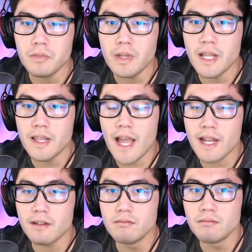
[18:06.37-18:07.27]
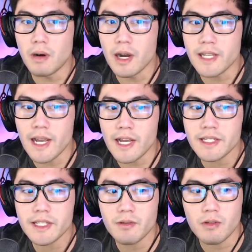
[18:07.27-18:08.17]
in that
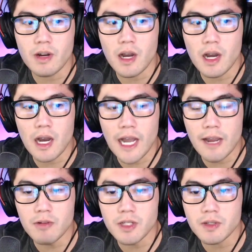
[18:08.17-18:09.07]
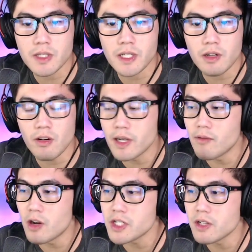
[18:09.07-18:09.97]
podcast, I was currently
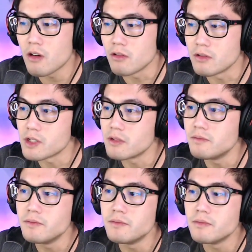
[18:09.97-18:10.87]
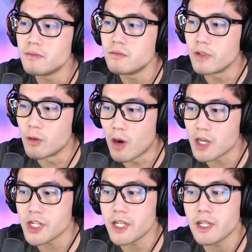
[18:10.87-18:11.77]
watching Naruto,
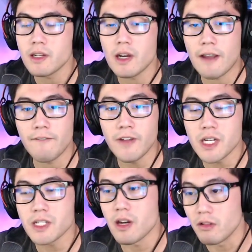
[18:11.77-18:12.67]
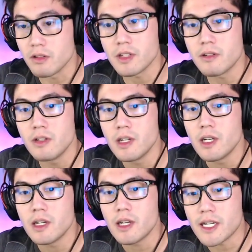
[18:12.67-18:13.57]
rewatching. I finished Naruto.
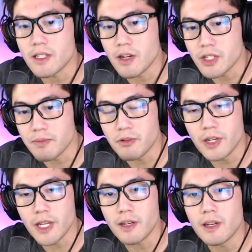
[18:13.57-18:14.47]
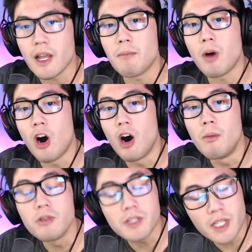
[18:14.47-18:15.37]
I started Shippuden. I'm
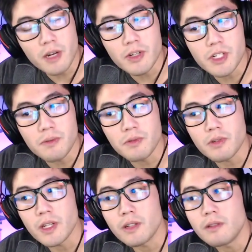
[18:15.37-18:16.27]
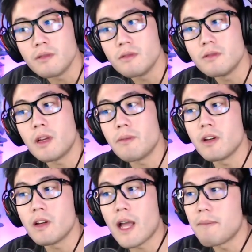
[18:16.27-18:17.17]
almost done with Shippuden. I'm
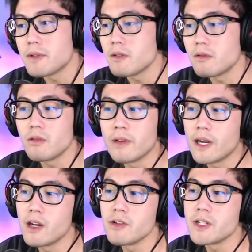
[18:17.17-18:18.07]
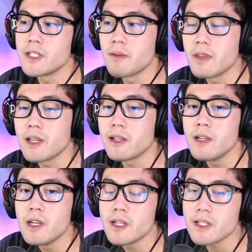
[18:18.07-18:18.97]
on episode 300 something,
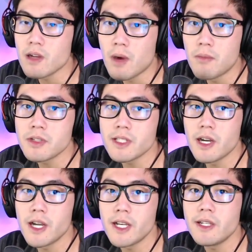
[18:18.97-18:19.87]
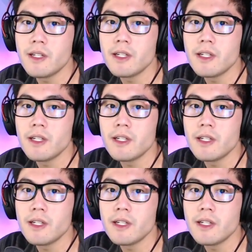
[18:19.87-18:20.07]
so I'm almost done.